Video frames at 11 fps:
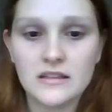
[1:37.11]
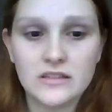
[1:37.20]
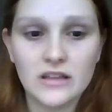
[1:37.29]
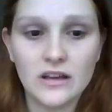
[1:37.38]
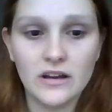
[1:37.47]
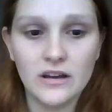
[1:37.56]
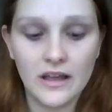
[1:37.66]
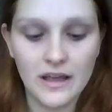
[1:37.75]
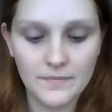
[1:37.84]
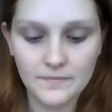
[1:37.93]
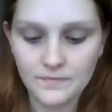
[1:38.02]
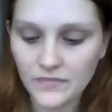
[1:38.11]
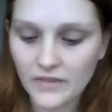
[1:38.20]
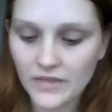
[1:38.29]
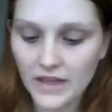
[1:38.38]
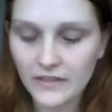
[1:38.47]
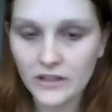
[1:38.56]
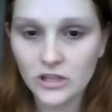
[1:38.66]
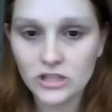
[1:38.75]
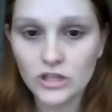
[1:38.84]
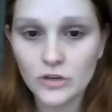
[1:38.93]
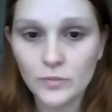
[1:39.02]
So they're the
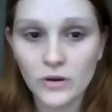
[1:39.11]
only two